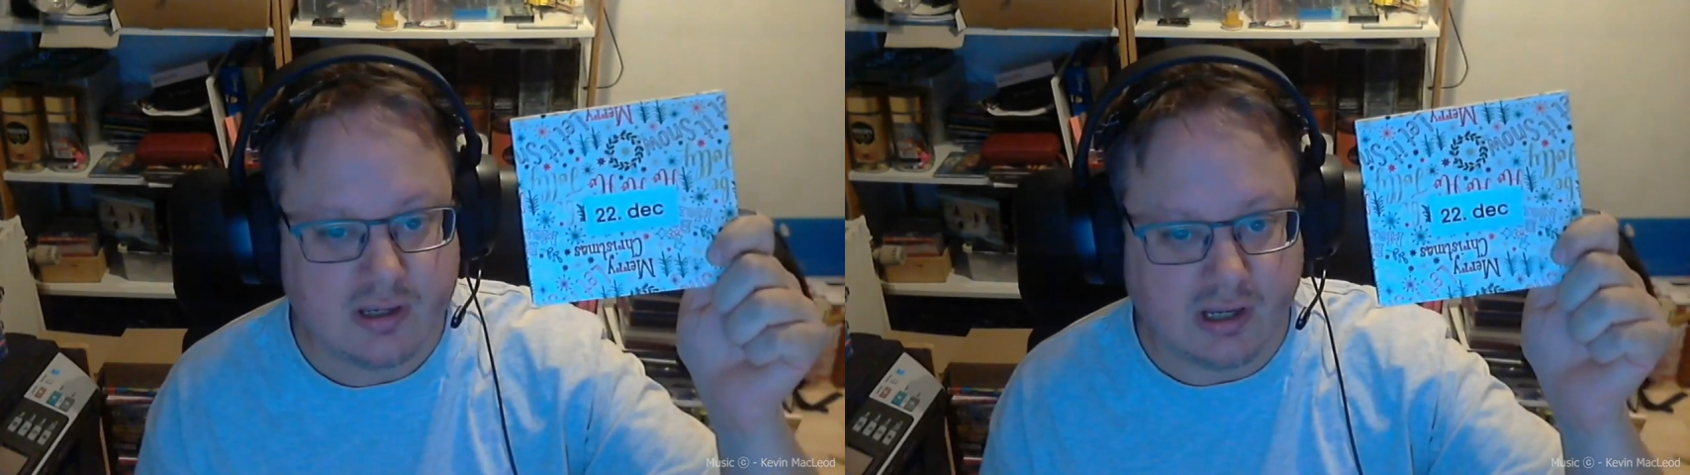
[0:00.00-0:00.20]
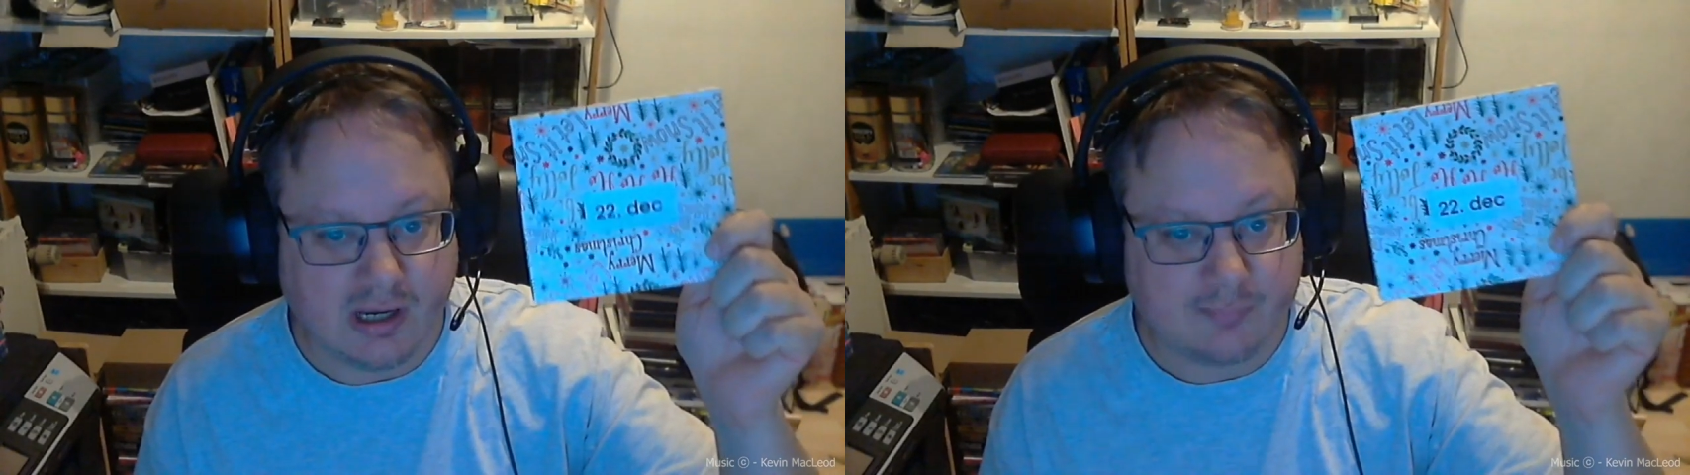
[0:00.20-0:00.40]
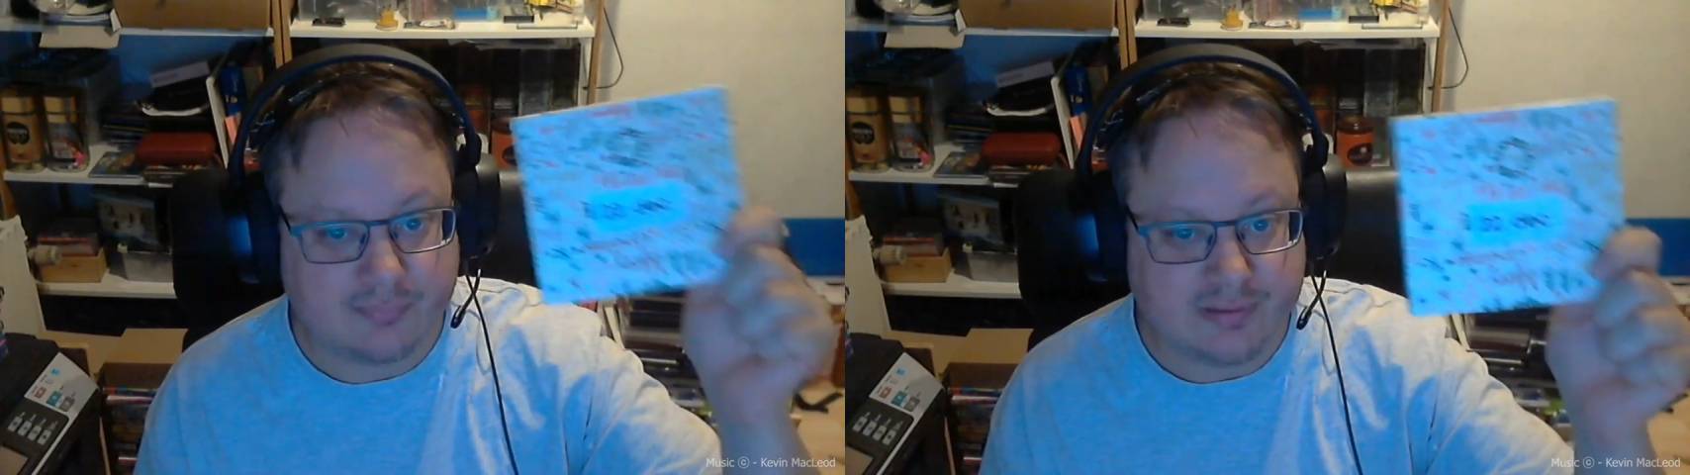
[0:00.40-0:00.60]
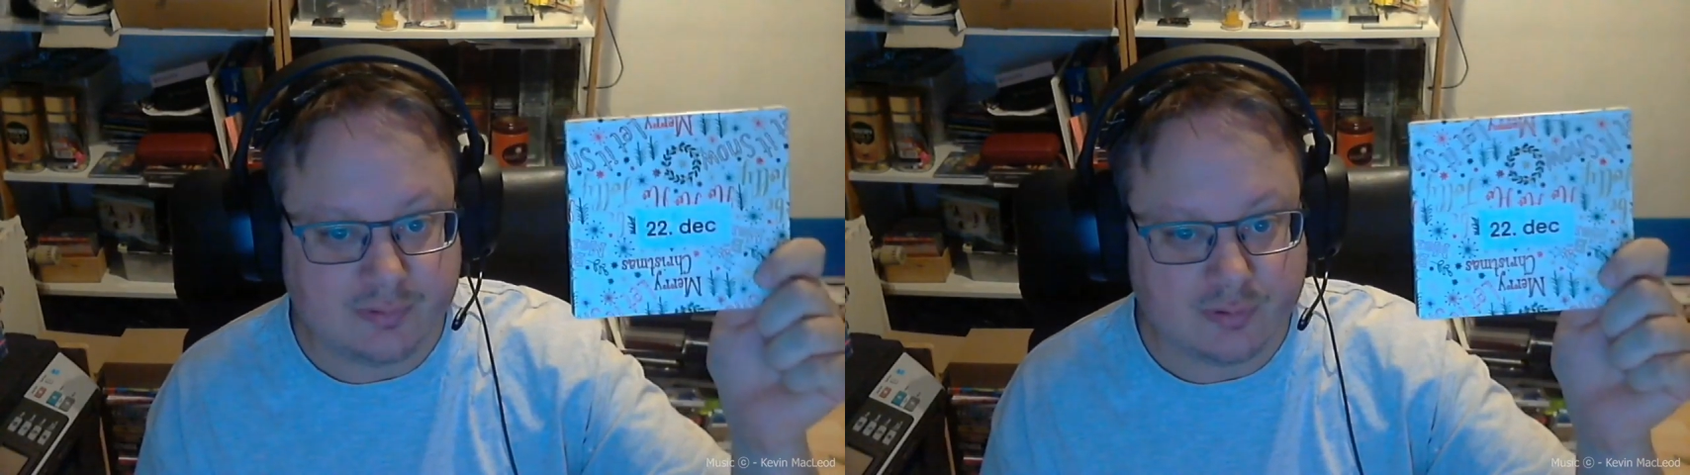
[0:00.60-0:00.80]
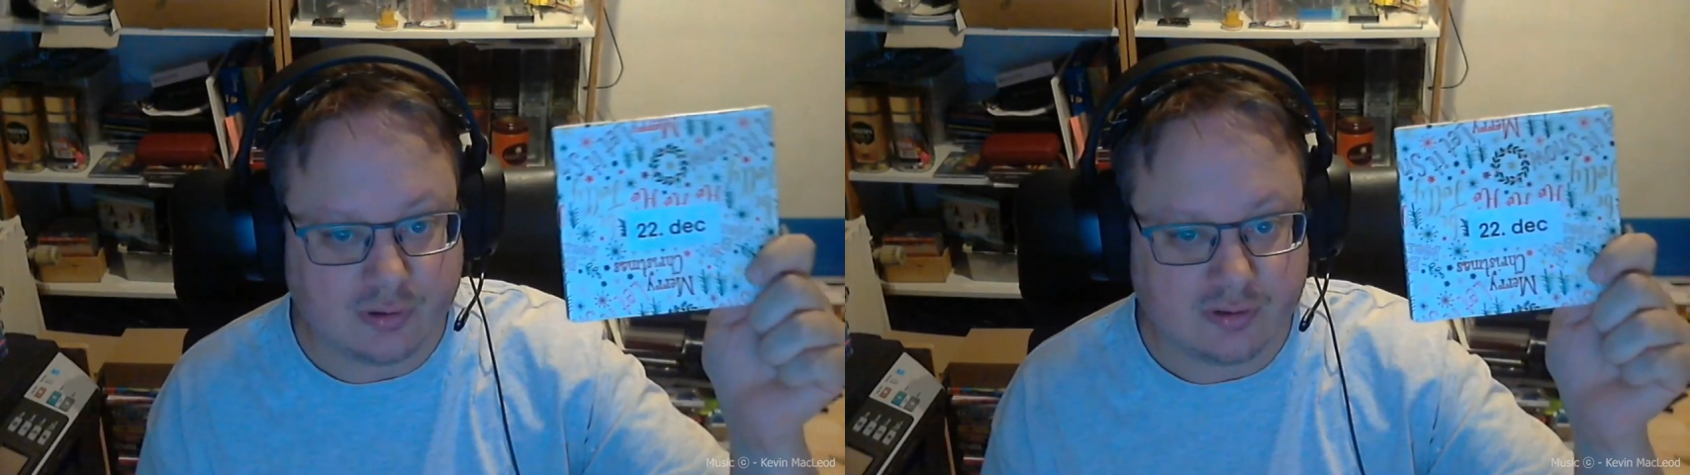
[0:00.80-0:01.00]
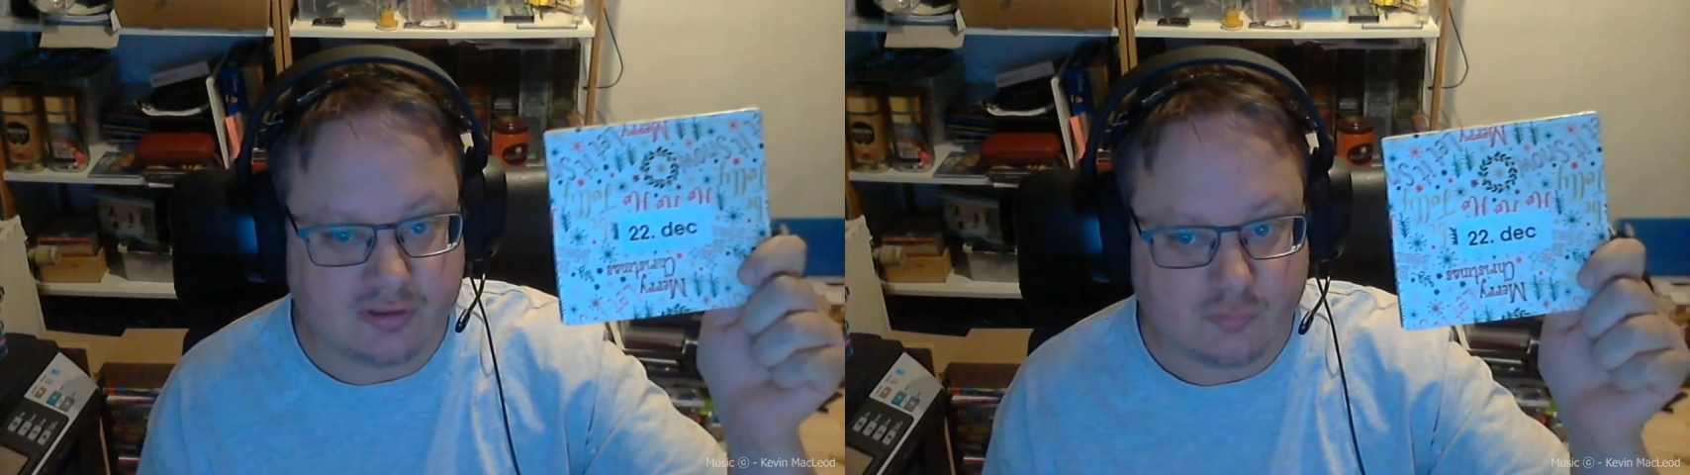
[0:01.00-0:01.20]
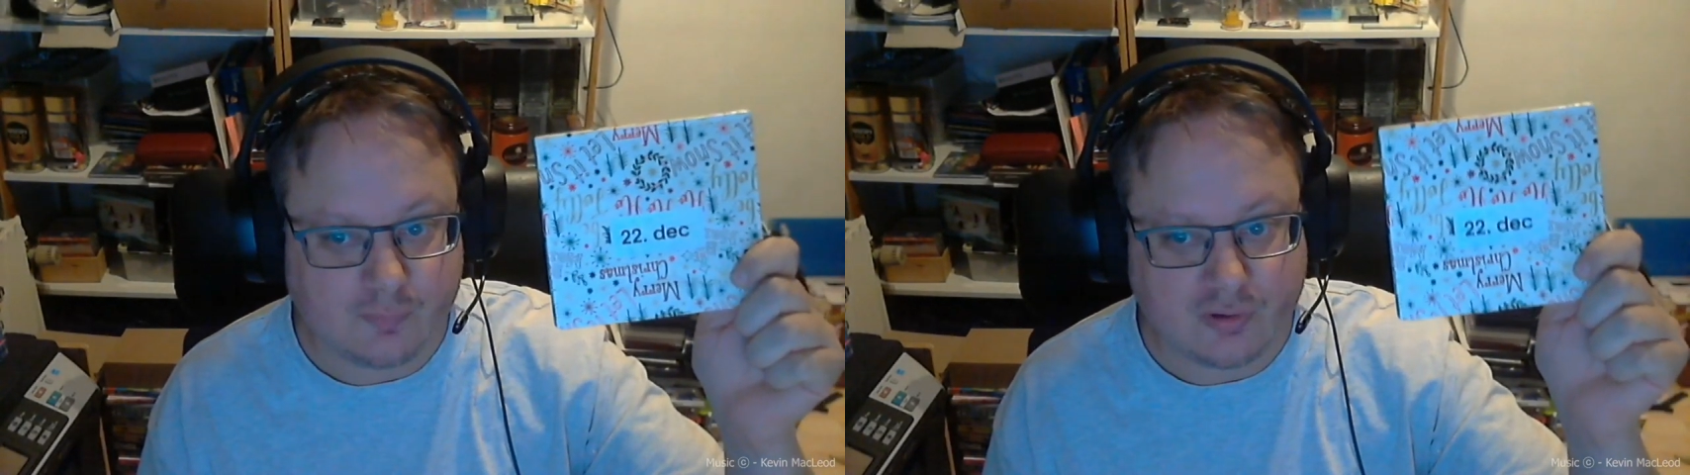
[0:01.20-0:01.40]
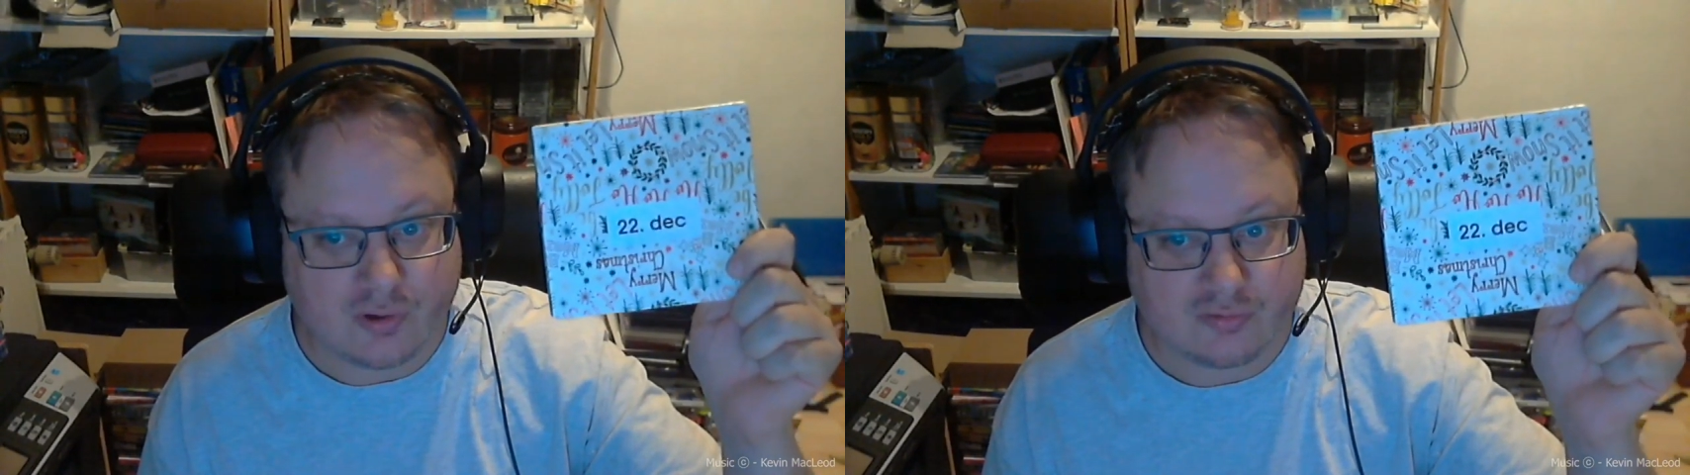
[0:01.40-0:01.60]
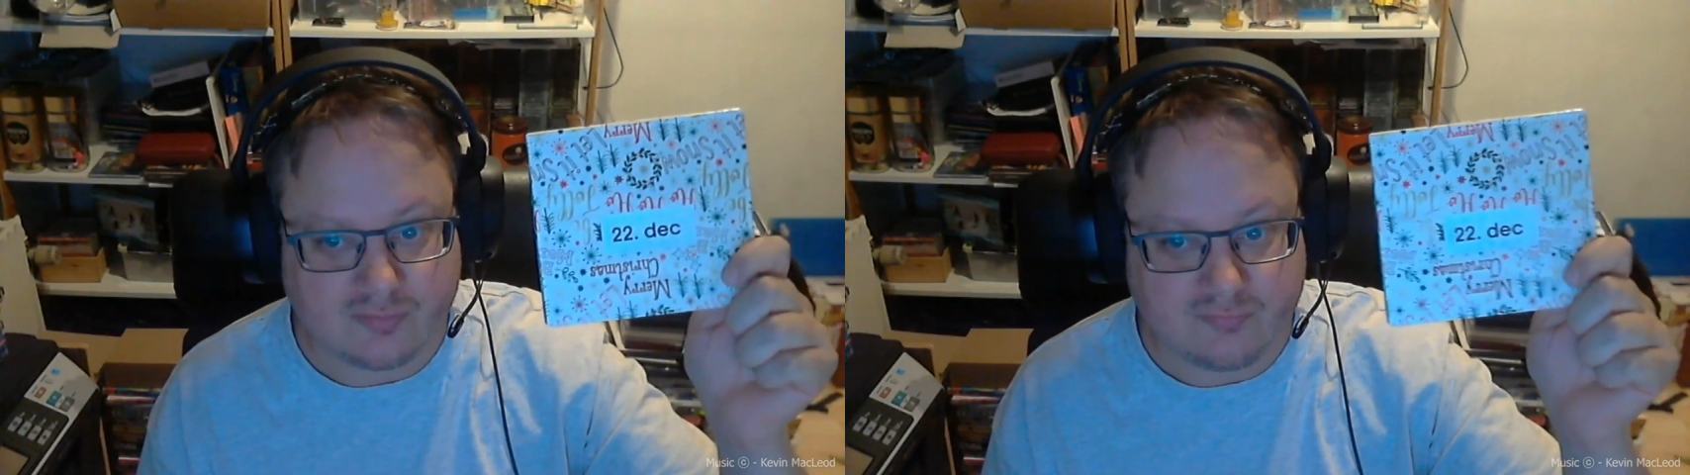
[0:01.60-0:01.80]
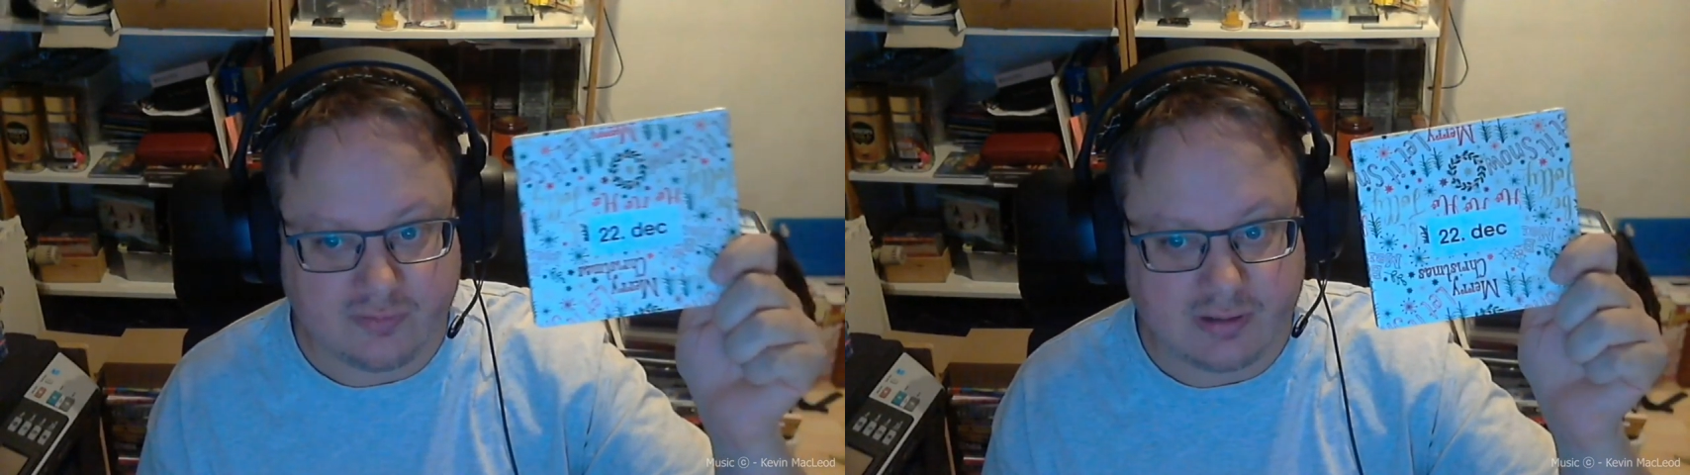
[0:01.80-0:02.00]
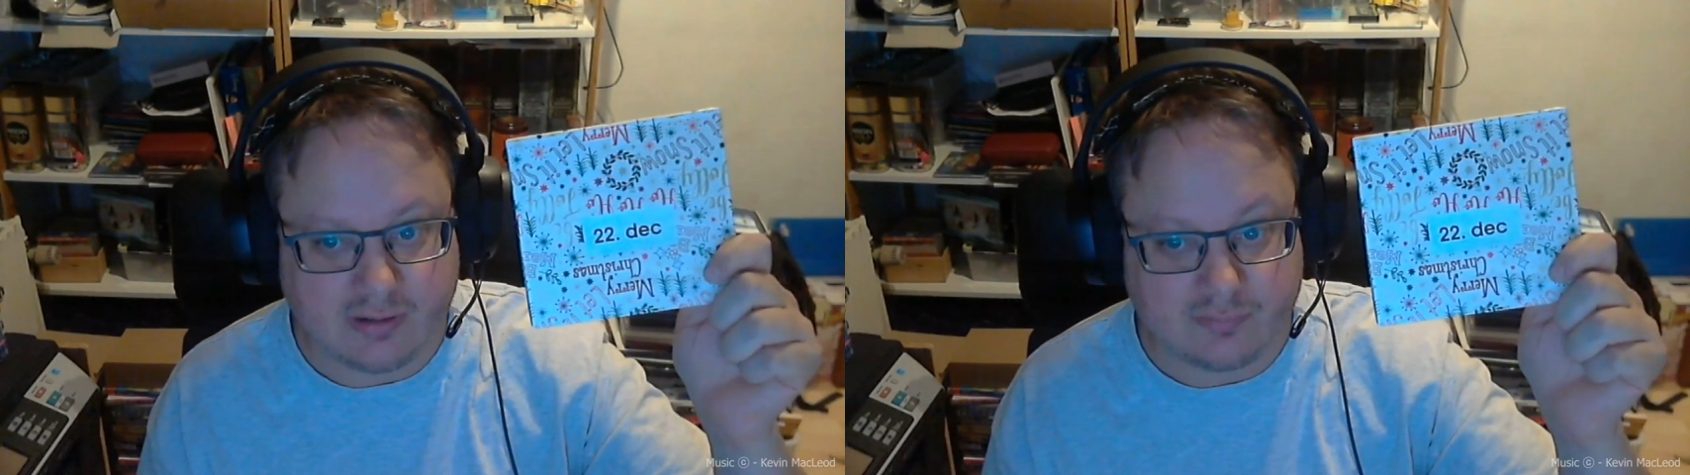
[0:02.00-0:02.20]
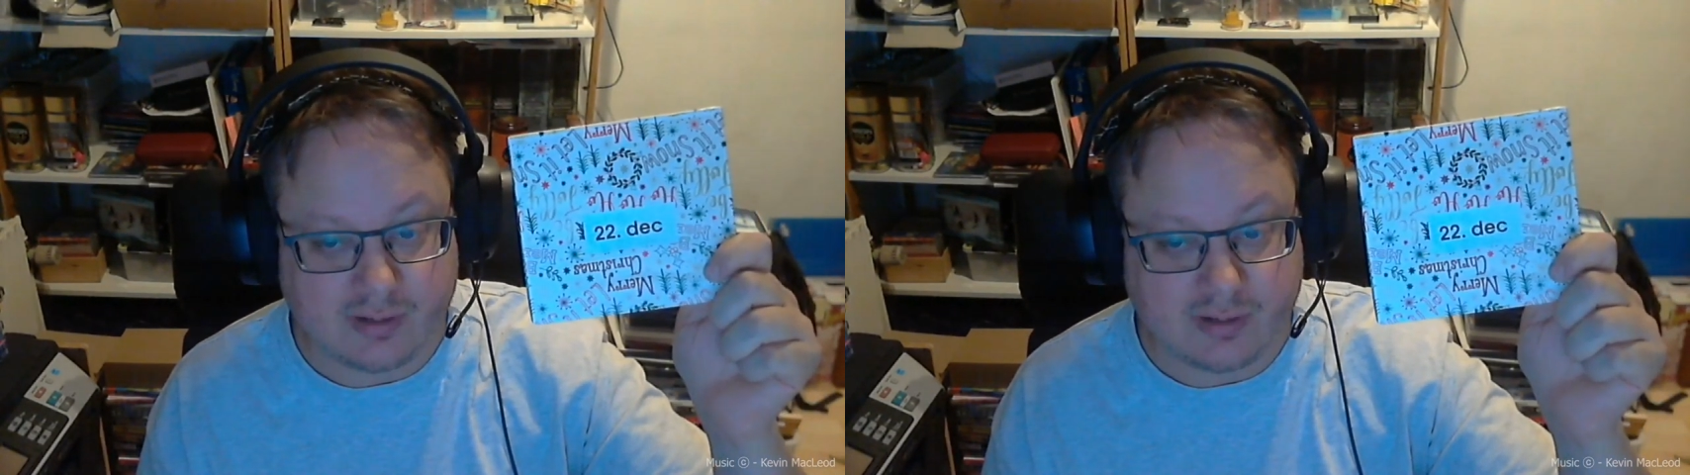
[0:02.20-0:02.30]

I am pre-recording these because I figured out